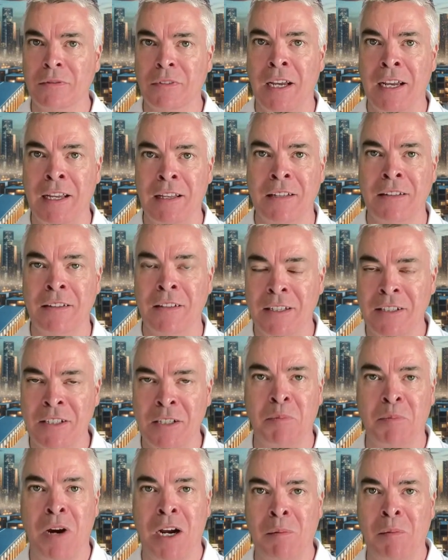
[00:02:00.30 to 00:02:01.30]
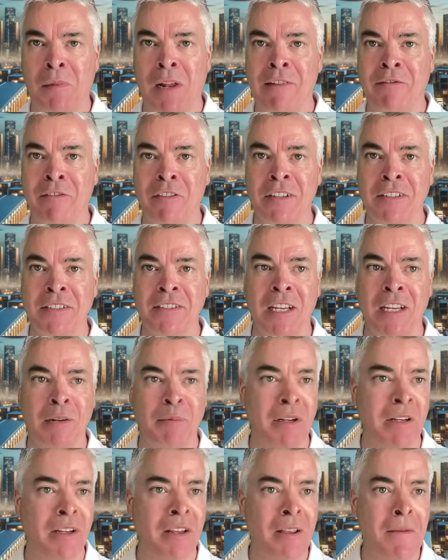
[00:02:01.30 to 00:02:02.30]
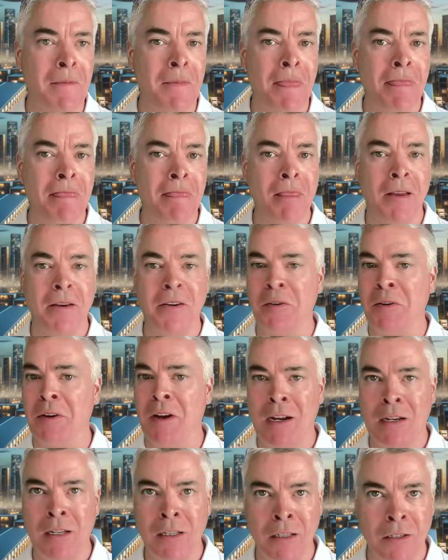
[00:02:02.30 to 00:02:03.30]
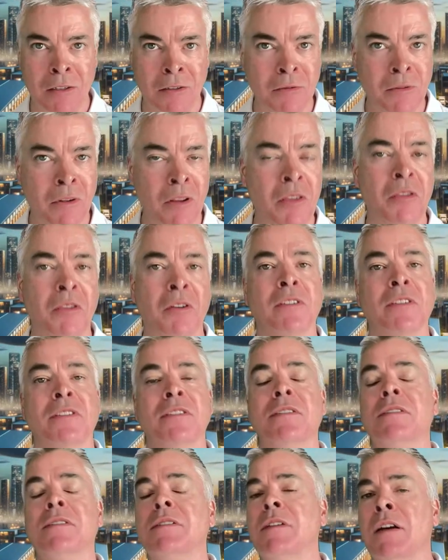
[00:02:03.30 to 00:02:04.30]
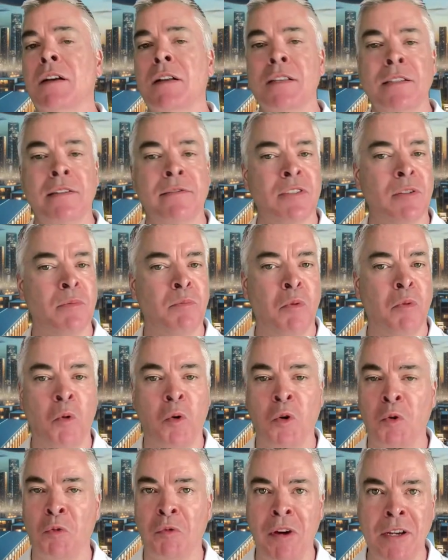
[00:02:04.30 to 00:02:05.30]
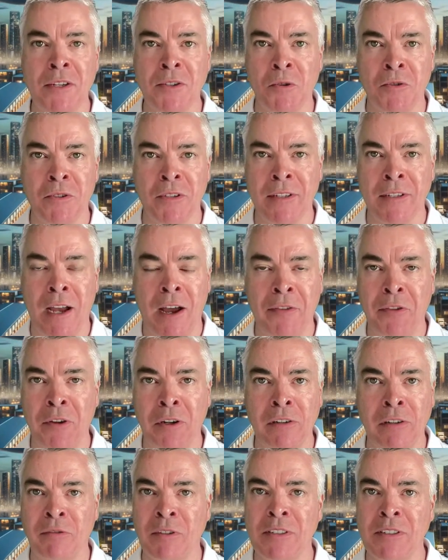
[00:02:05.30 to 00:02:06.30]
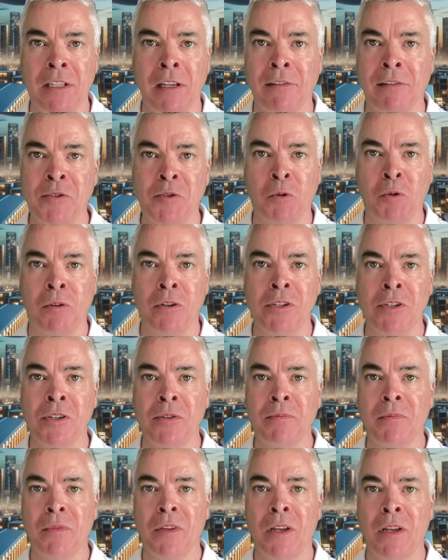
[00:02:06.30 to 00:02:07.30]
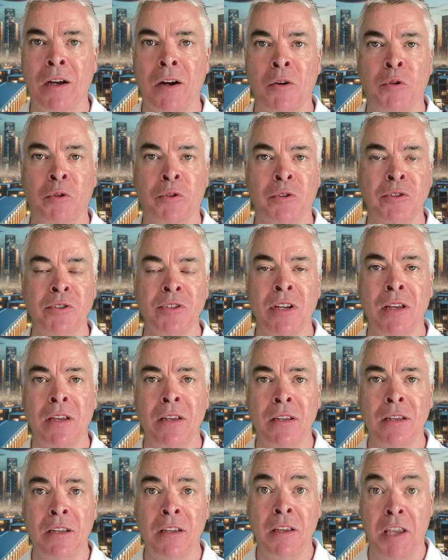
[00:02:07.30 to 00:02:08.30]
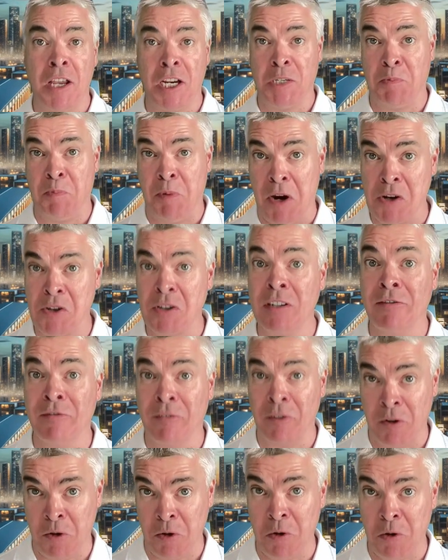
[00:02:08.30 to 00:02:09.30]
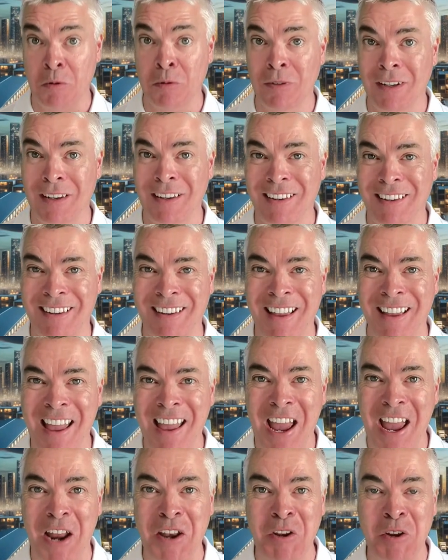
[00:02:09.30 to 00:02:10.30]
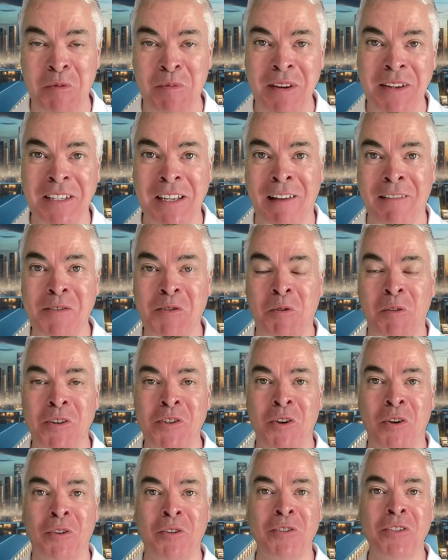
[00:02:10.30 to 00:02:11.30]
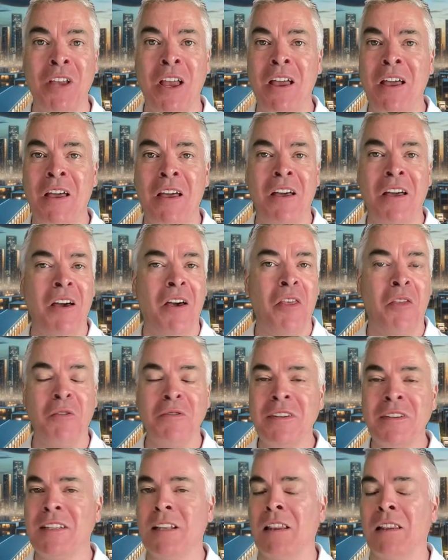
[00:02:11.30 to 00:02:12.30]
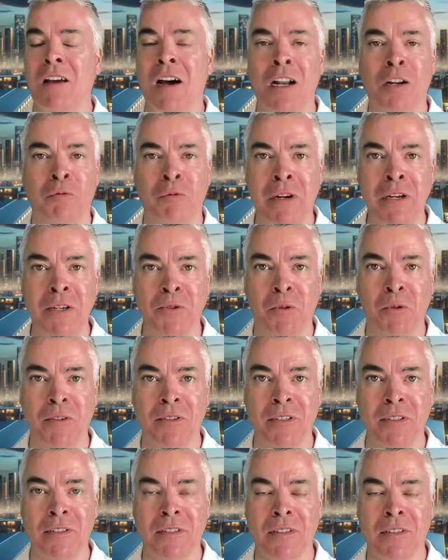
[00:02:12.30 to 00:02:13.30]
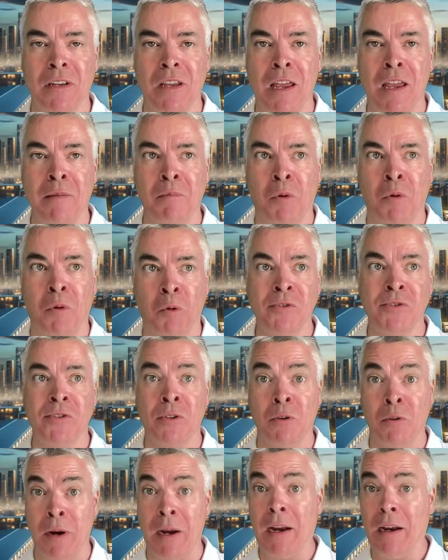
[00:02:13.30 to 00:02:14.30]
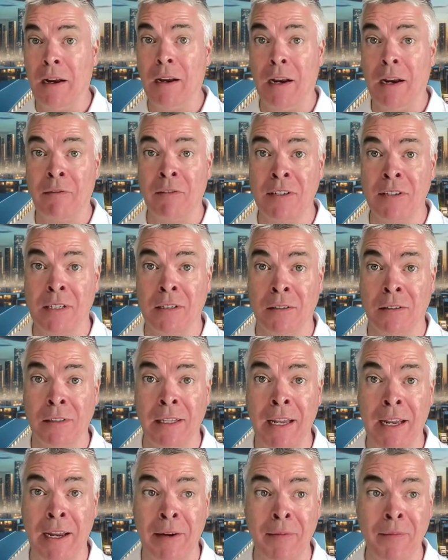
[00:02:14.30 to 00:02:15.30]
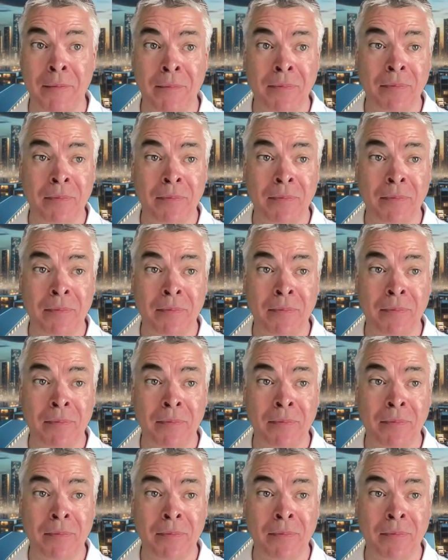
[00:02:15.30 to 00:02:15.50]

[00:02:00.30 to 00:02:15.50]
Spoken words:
Okay, that's the bottom line for this segment. You're not alone. There's tons of support and resources out there for self storage owners, especially for new and newbie self storage owners. There's just a lot of resources, and more so every single day.